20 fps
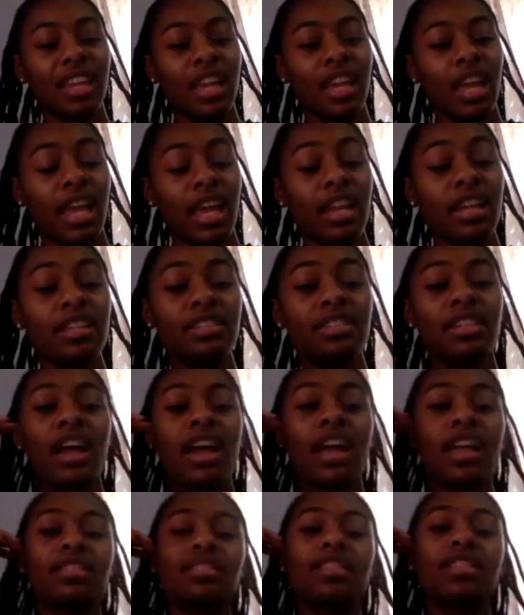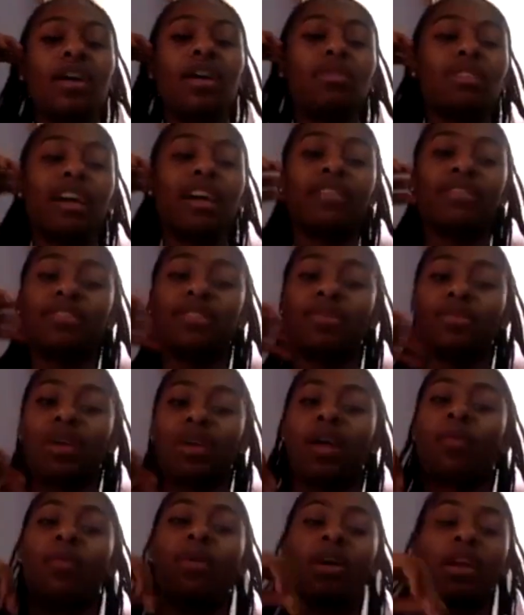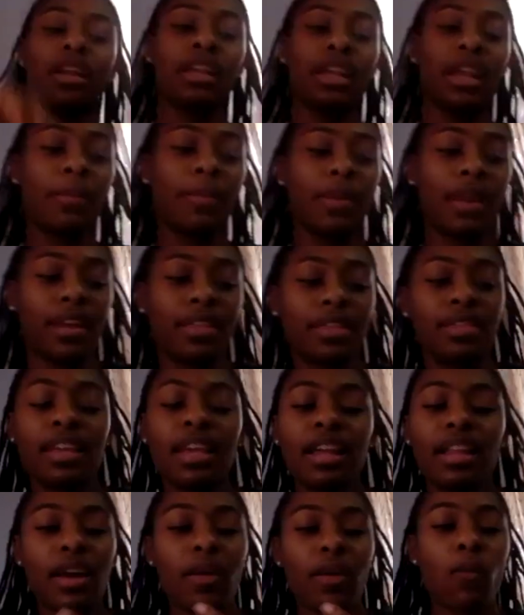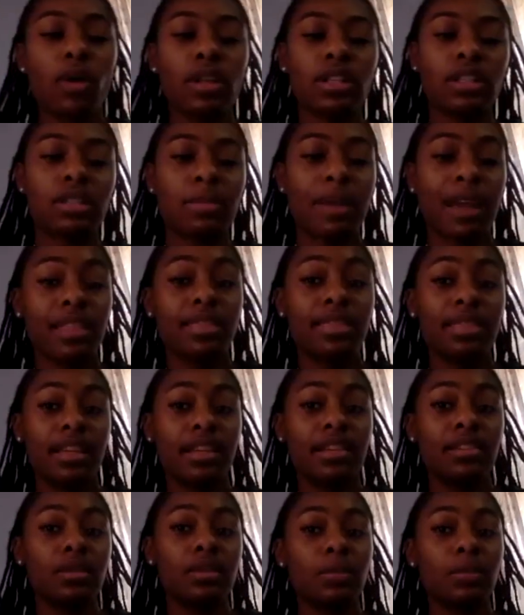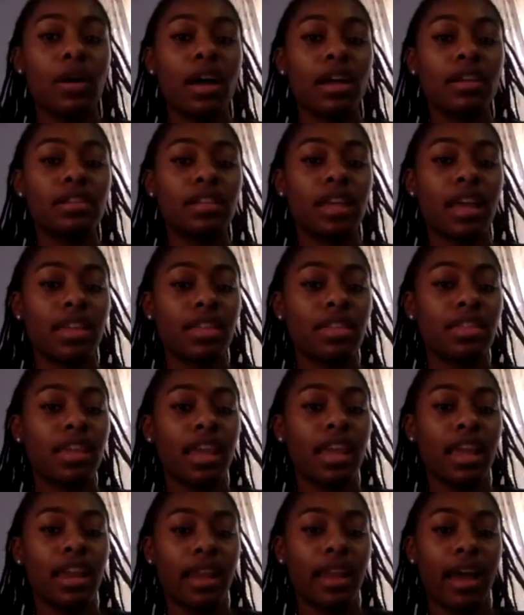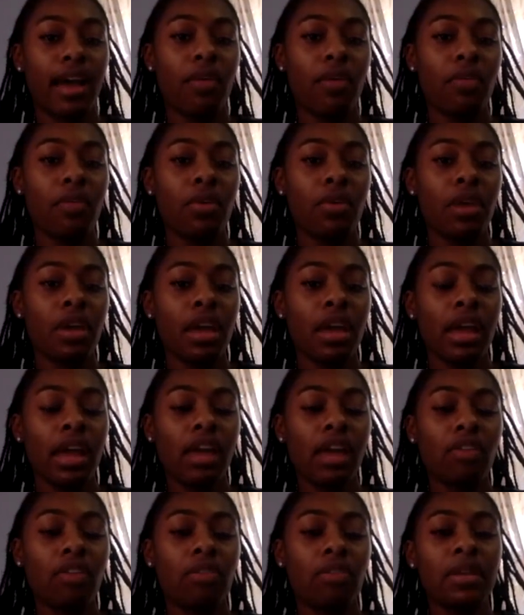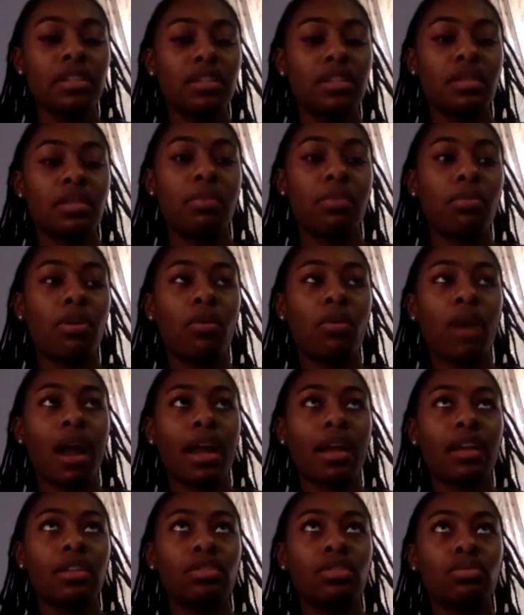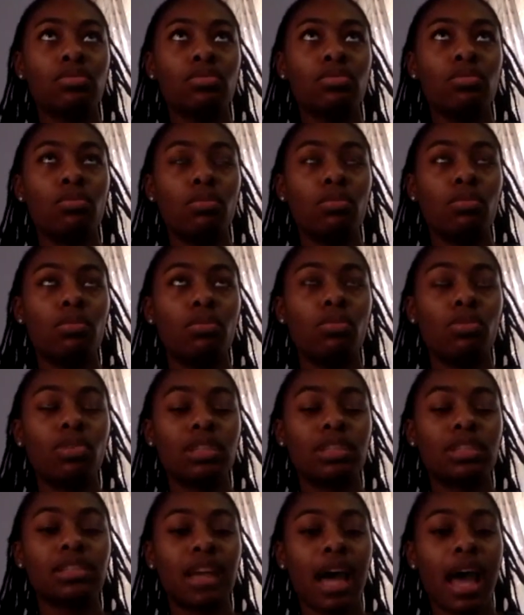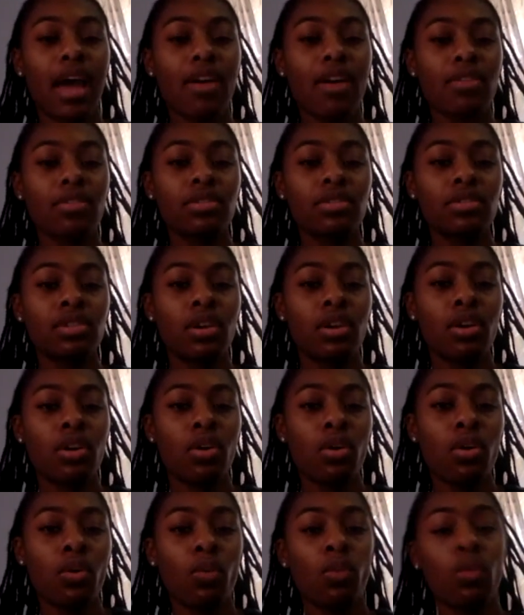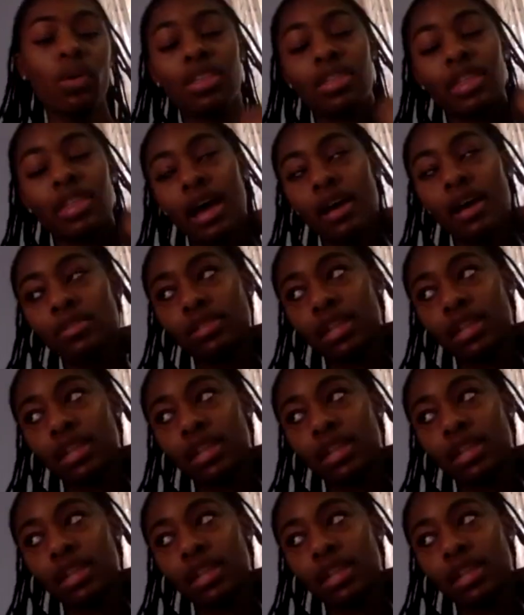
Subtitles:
And it's not definitely where I want it yet, but I think like once my thin spots like thicken out, it'll be to the point where I could do more styles without